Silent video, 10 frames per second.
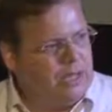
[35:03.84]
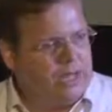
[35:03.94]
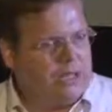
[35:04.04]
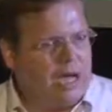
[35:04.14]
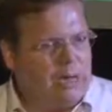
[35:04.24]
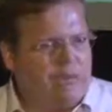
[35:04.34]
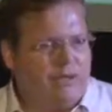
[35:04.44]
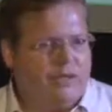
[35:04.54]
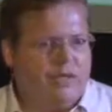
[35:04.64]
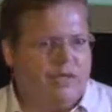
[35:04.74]
And that
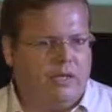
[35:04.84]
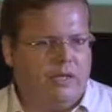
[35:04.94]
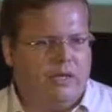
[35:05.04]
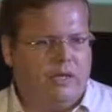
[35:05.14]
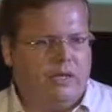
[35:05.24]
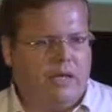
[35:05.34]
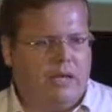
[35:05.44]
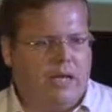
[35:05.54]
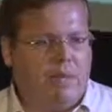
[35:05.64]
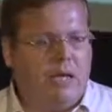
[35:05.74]
iPad
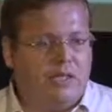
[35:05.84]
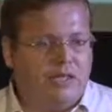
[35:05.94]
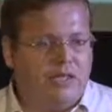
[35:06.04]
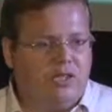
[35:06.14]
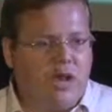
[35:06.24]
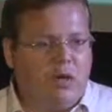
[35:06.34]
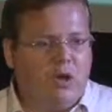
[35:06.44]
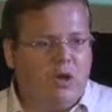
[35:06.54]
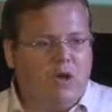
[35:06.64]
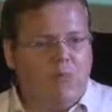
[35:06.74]
app actually is
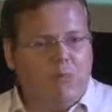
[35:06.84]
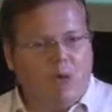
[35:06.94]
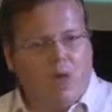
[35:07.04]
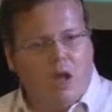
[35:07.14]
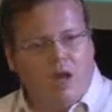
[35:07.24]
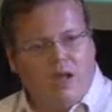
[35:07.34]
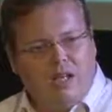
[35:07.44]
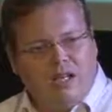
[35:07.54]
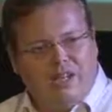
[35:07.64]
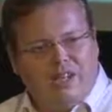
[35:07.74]
downloading more
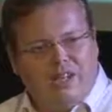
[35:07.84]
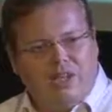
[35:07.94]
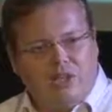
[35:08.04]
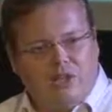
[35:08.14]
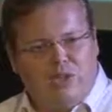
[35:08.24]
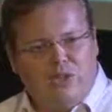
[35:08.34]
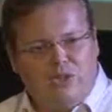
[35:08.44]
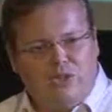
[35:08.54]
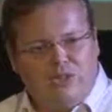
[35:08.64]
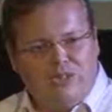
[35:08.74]

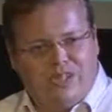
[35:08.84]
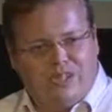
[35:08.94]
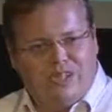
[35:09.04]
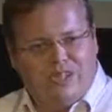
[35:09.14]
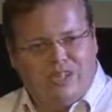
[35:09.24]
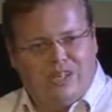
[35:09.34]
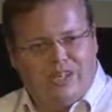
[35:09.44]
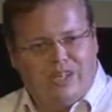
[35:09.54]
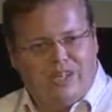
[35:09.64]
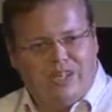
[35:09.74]
issues
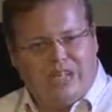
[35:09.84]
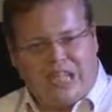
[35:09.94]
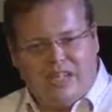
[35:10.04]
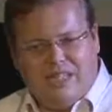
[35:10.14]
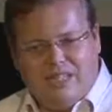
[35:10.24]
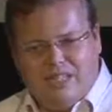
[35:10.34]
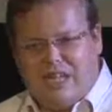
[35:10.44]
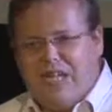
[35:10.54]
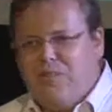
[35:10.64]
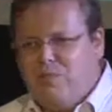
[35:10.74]
uh, than the
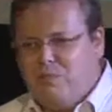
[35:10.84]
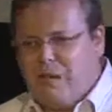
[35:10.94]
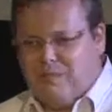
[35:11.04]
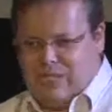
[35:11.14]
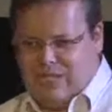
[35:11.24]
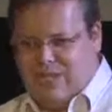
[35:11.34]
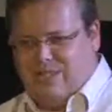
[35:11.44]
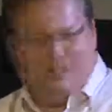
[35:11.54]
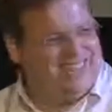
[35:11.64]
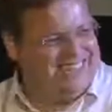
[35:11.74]
daily newspaper that
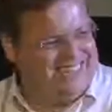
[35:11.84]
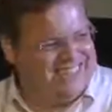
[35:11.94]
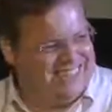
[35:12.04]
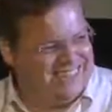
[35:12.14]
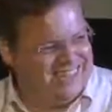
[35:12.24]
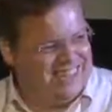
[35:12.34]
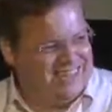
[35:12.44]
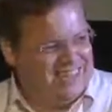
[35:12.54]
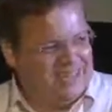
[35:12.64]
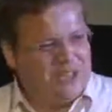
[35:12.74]
they do.
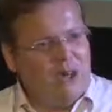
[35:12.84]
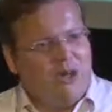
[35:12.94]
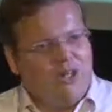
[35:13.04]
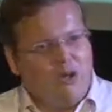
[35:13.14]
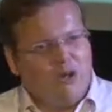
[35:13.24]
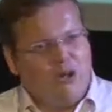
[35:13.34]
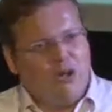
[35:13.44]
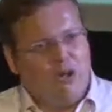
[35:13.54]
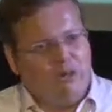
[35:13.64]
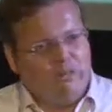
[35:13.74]
so it goes to
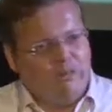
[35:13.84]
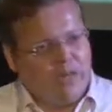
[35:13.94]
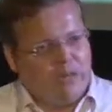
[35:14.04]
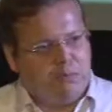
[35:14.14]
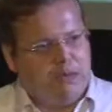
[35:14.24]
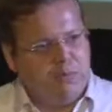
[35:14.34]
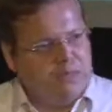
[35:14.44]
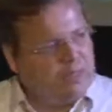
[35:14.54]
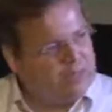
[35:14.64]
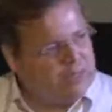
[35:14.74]
show you, if you
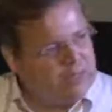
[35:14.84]
experiment,